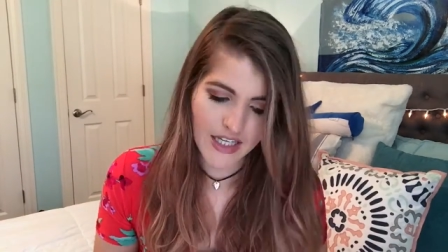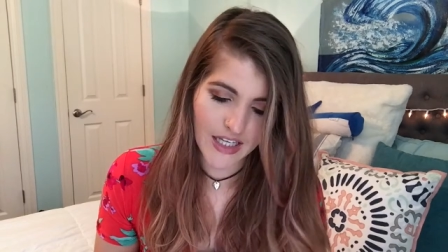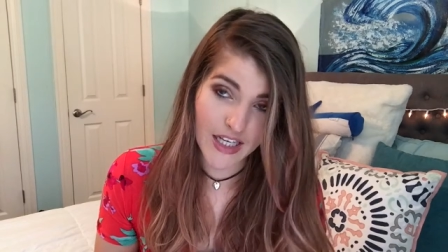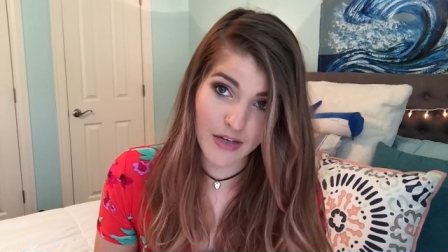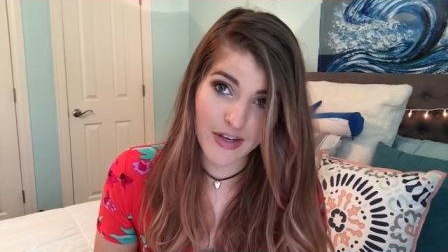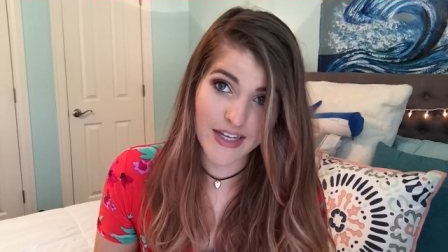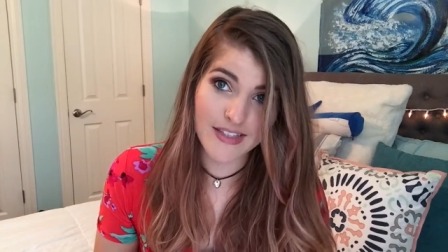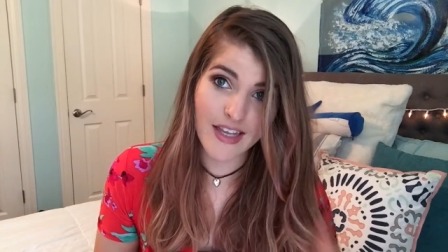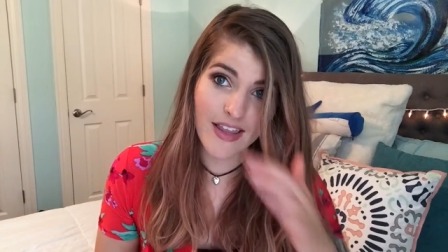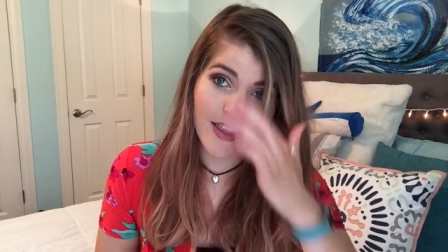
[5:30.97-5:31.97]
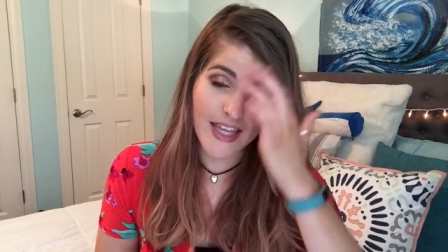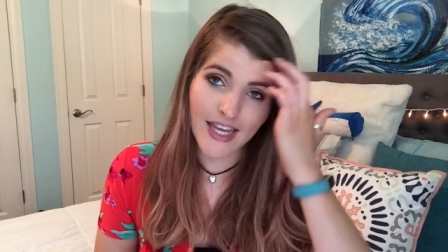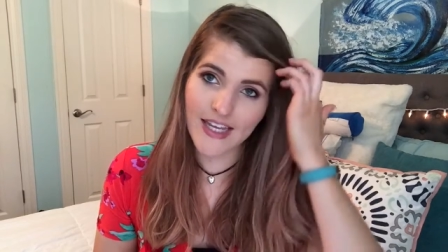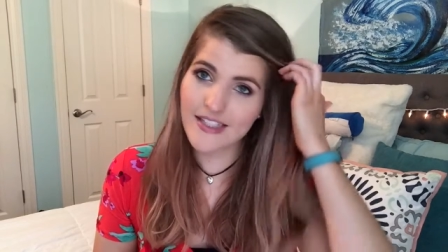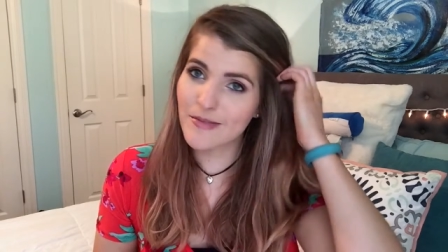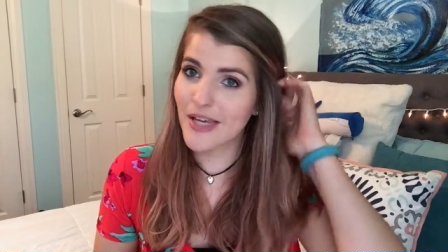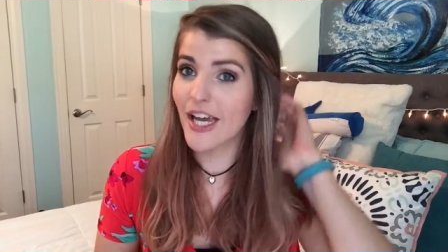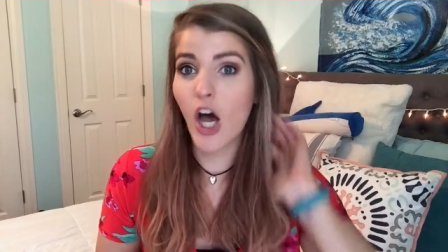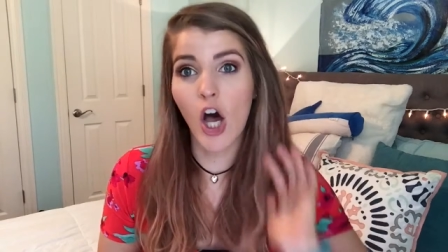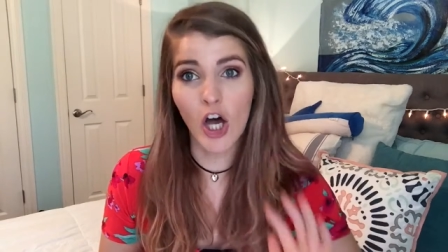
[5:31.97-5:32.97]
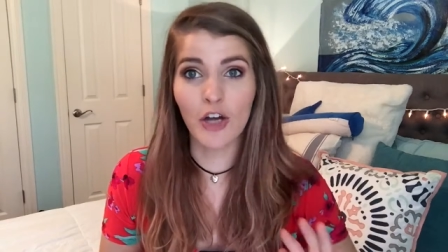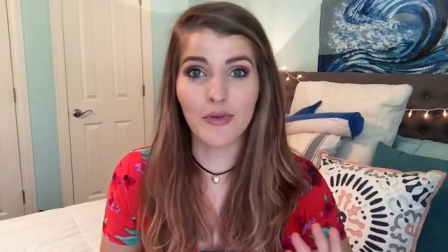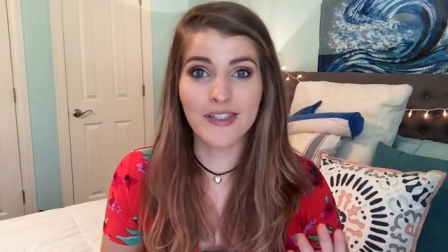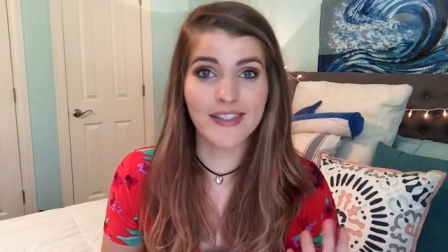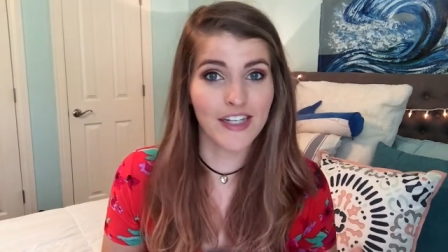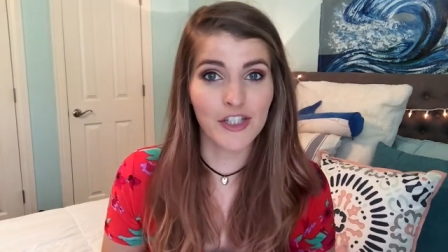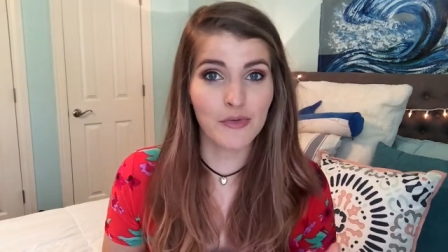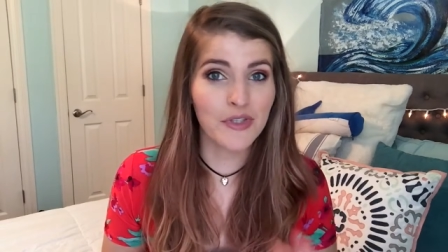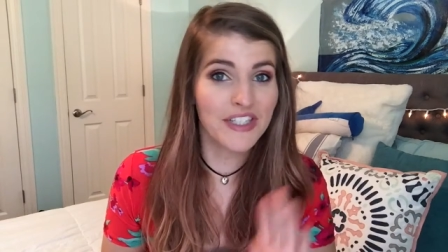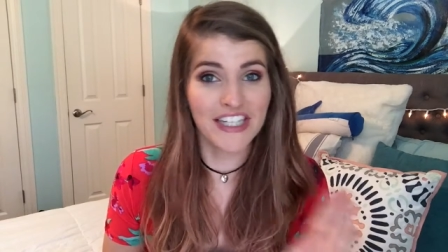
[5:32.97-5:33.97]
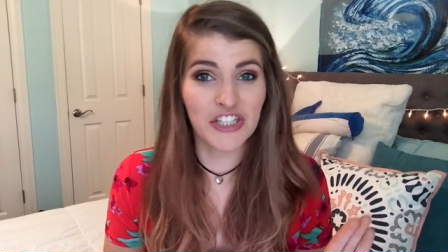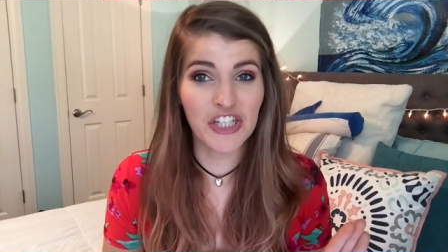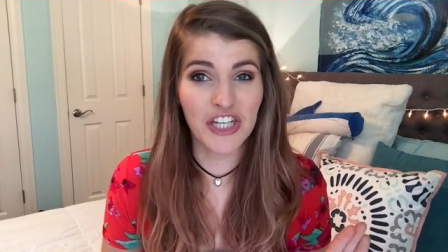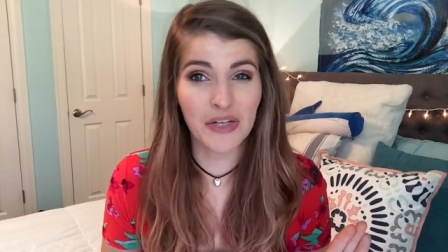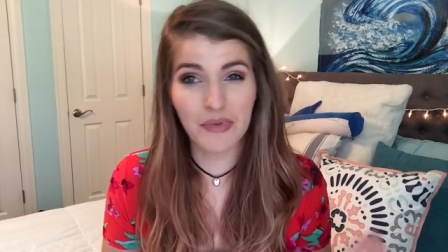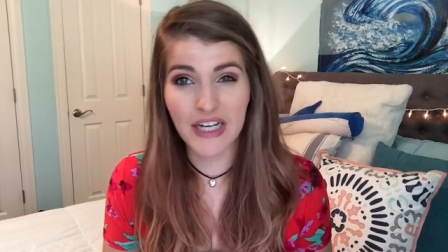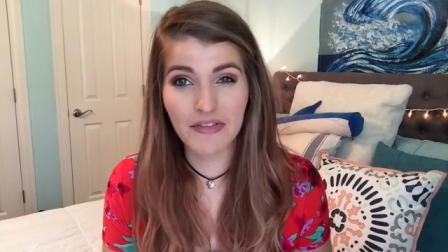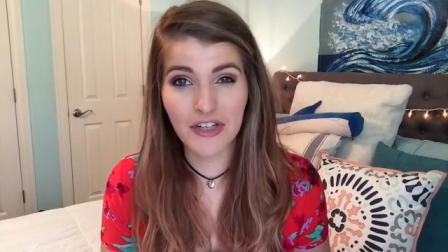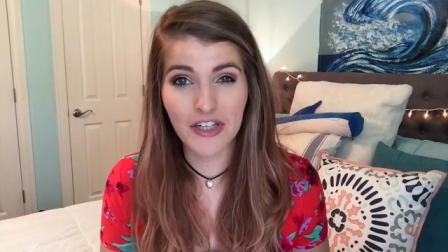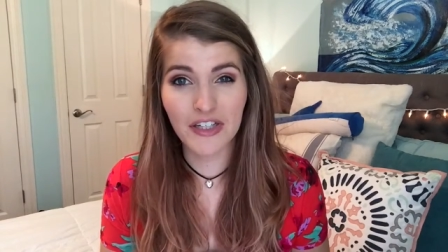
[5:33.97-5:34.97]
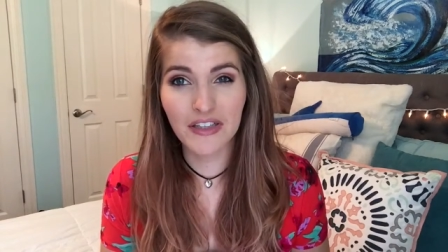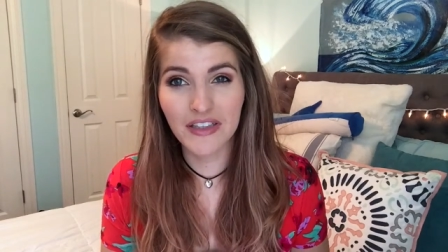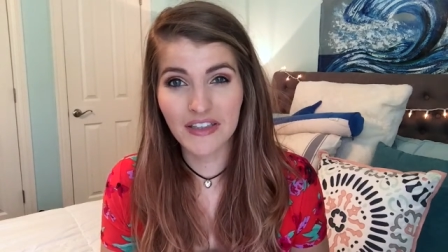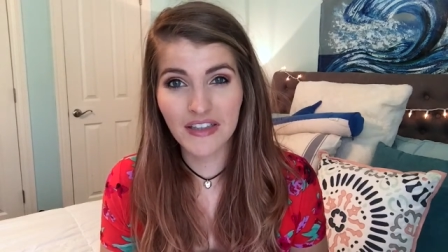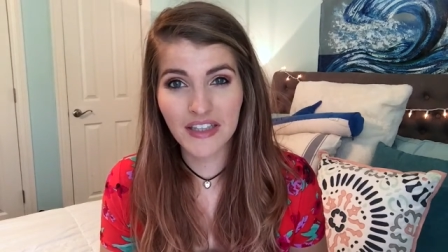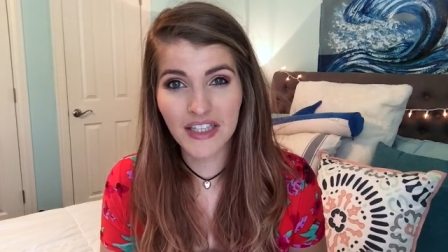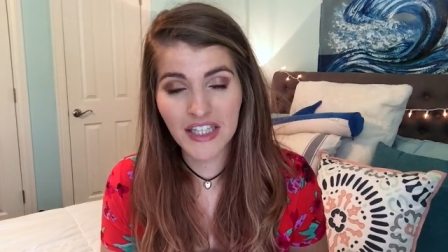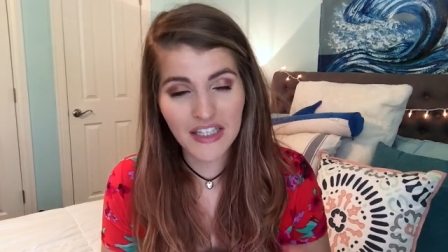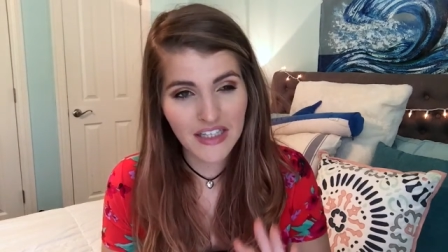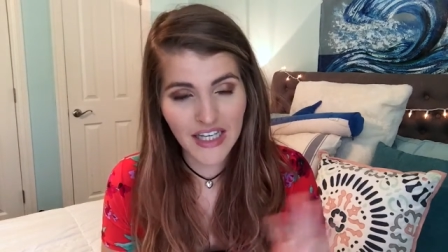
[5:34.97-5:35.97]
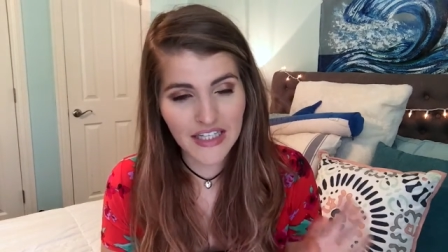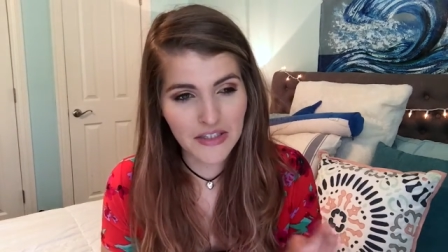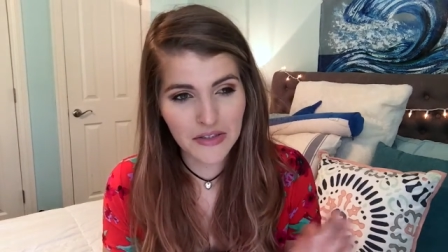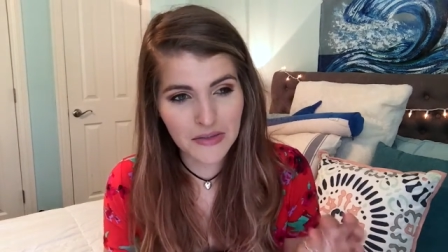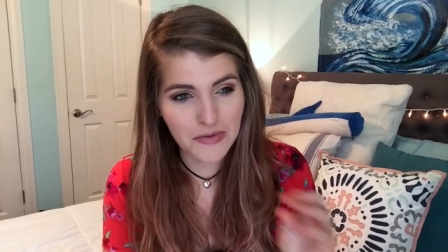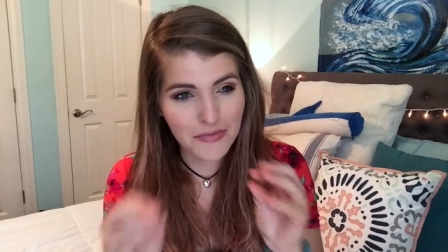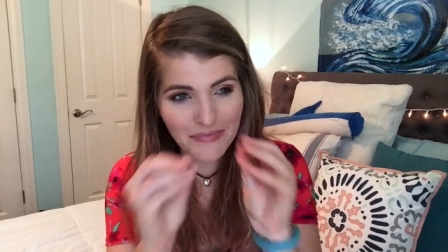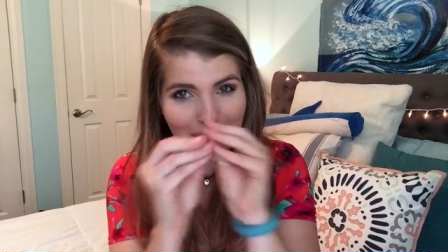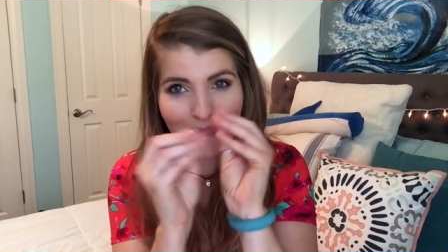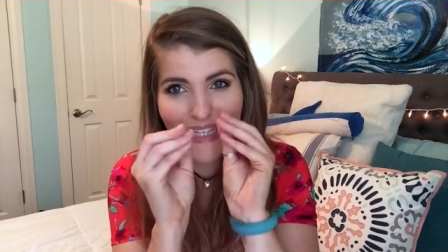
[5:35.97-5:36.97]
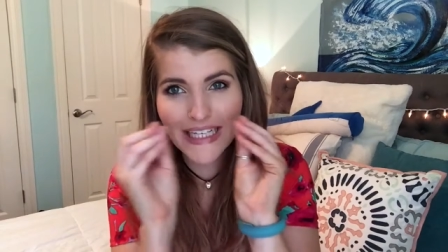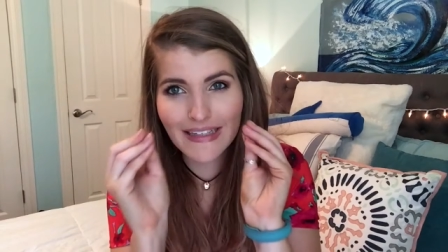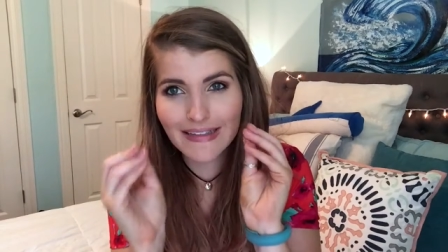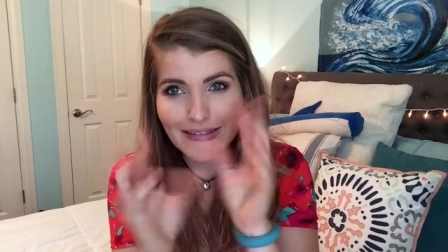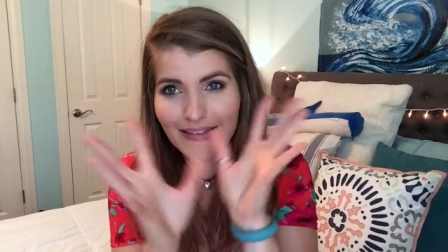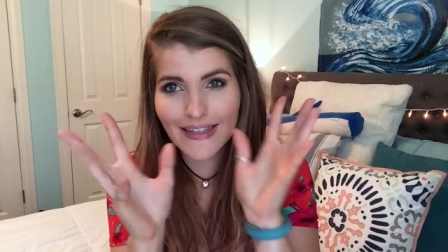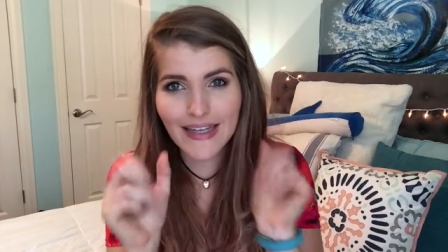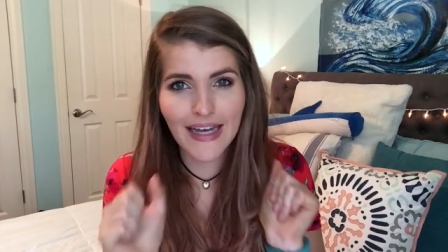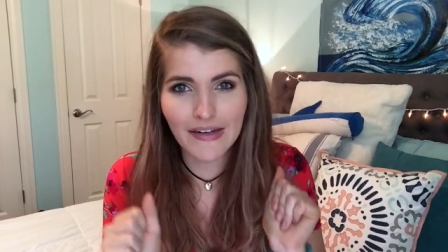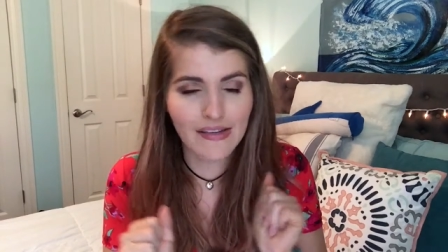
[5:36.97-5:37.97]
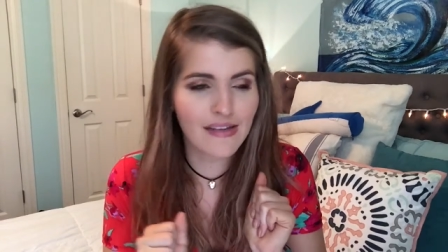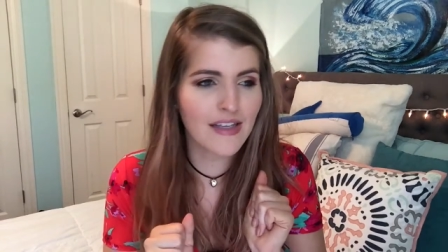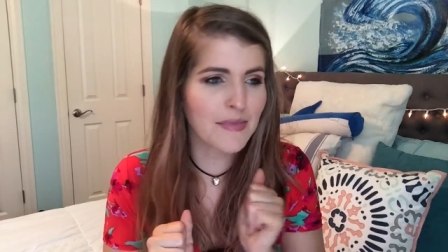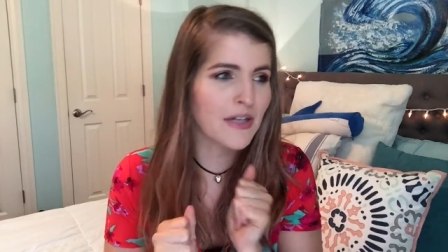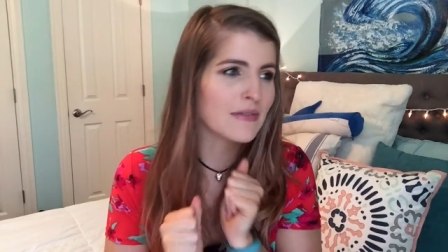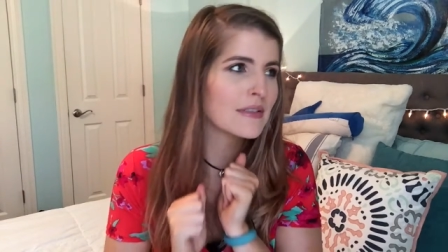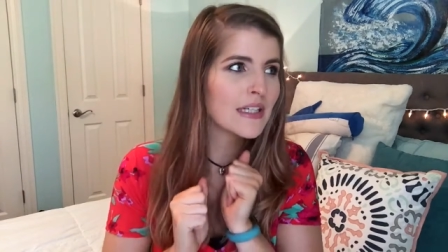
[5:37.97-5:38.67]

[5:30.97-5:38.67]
Anyways, they had some like awkward sexual tension whenever they had their little meeting out of the limo.